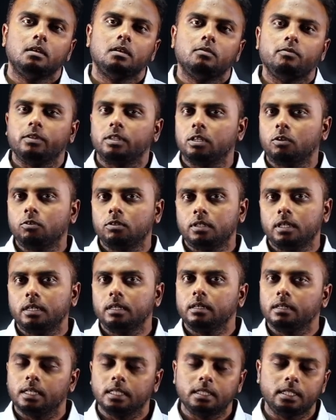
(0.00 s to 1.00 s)
Without that,
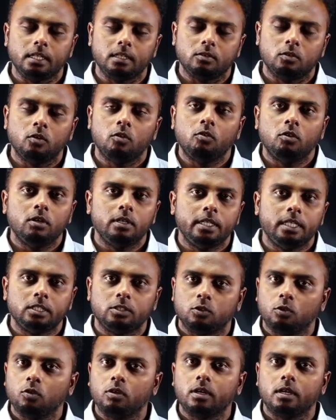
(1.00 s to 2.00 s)
nothing, no voltage,
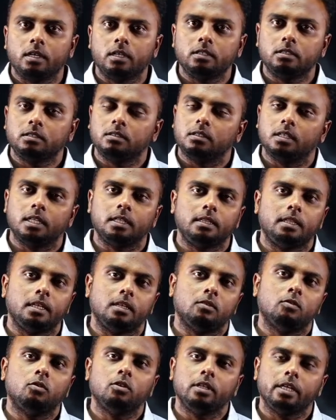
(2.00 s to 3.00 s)
no currents, nothing,
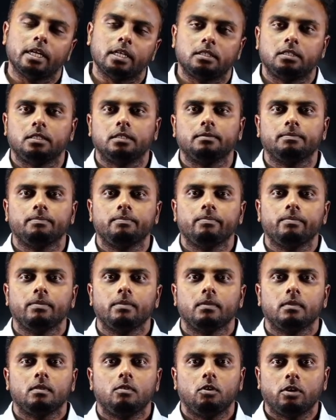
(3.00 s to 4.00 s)
no reaction.
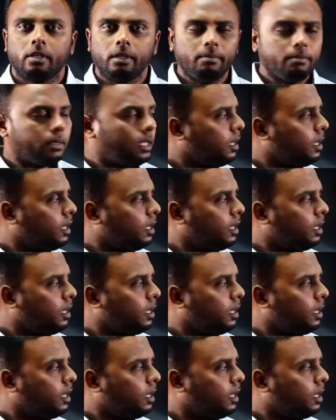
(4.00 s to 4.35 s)
Okay.